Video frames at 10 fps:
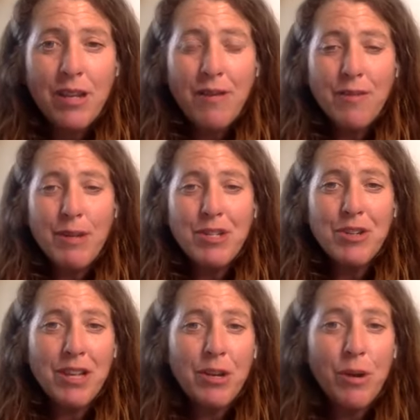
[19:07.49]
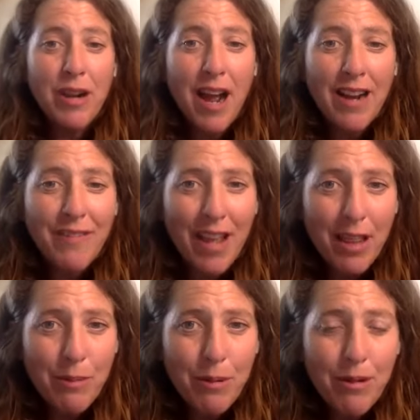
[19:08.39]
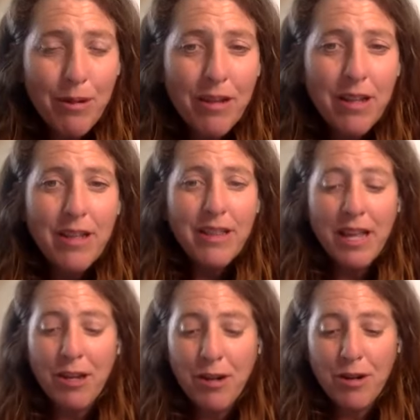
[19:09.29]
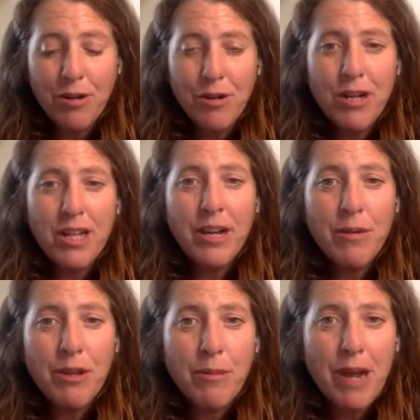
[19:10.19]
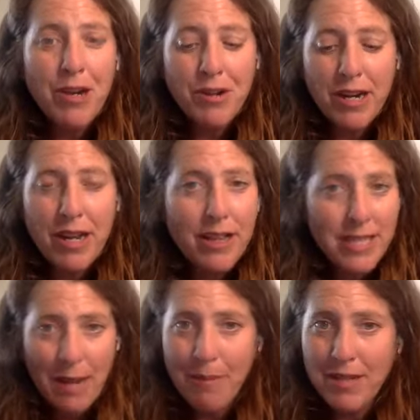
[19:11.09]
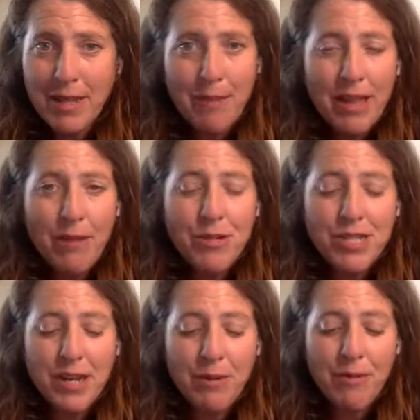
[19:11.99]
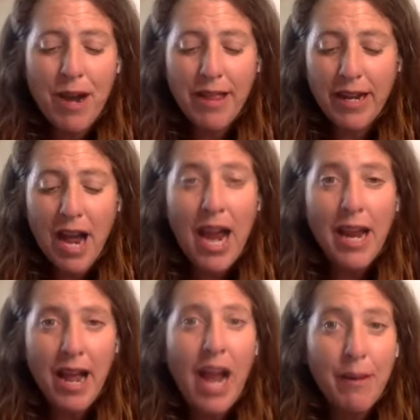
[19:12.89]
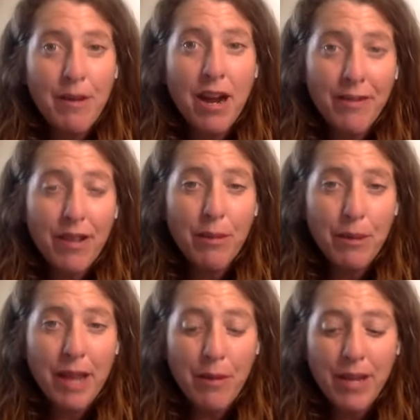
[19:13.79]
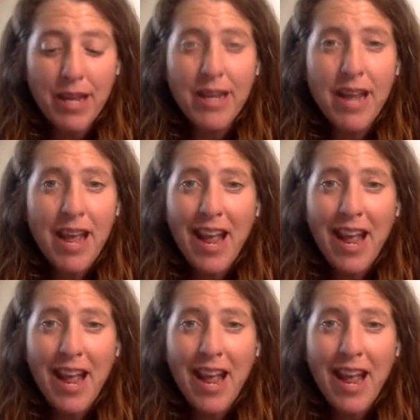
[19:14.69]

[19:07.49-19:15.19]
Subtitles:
You have to make sure that you are not available, that you're clear with your boundary. Same thing that we're just saying with Ryan, like I am not available that weekend.